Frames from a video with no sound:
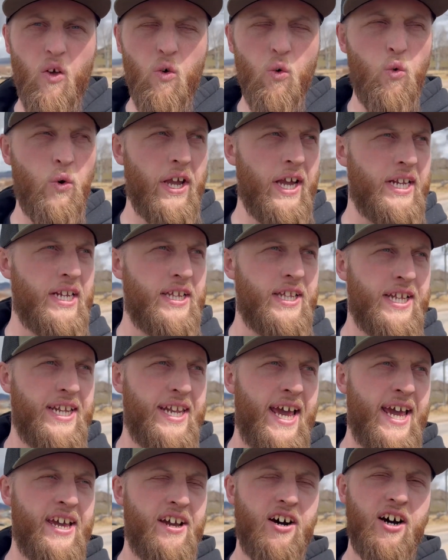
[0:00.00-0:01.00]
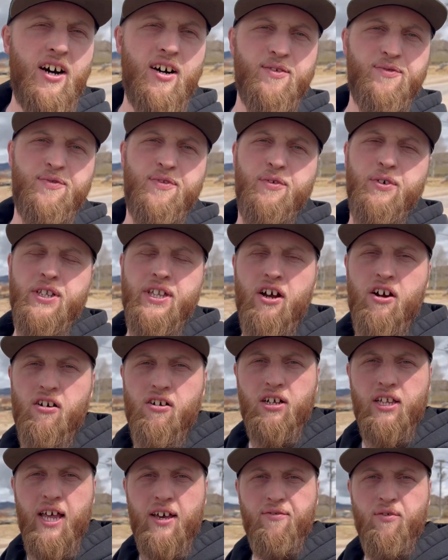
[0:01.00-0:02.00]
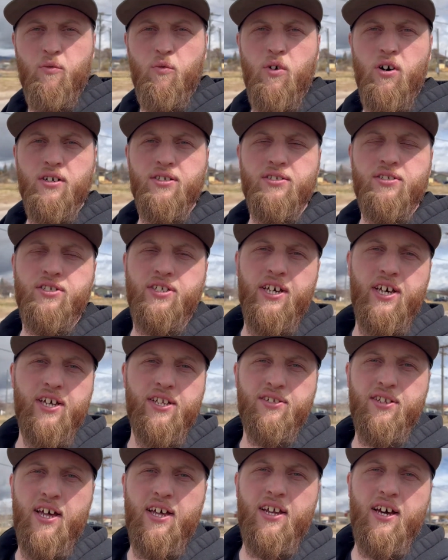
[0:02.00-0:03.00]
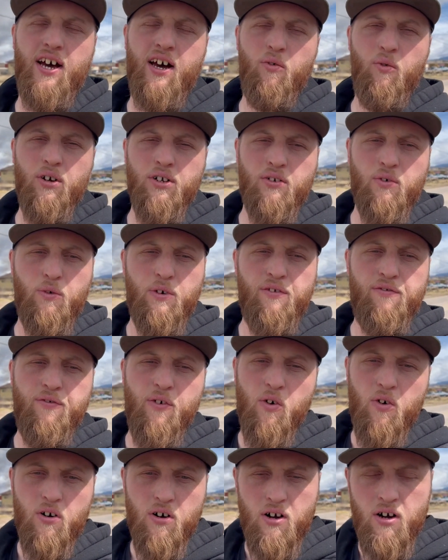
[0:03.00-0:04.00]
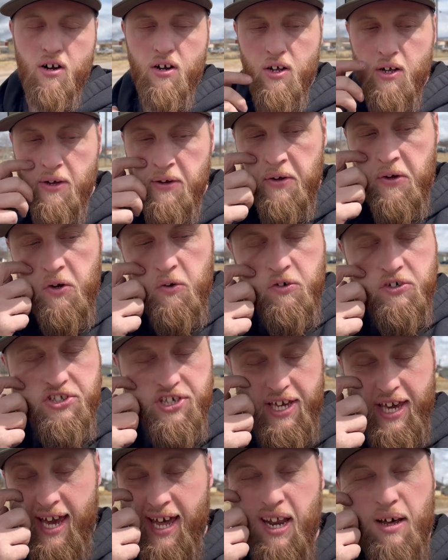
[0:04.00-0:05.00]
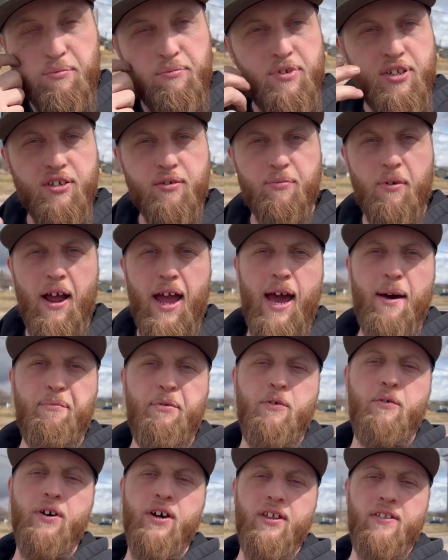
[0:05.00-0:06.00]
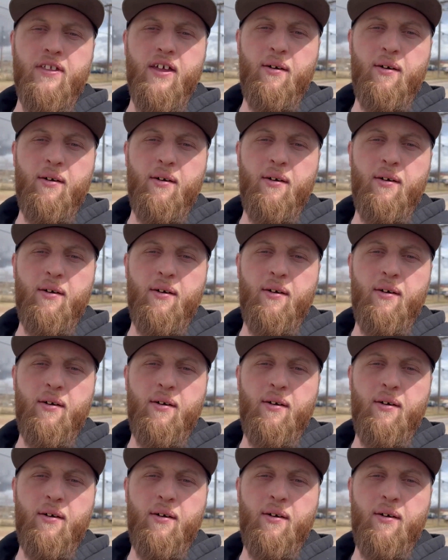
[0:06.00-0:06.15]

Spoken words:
we ended the day off with our 11.16 at 124, which again, I'm super happy with.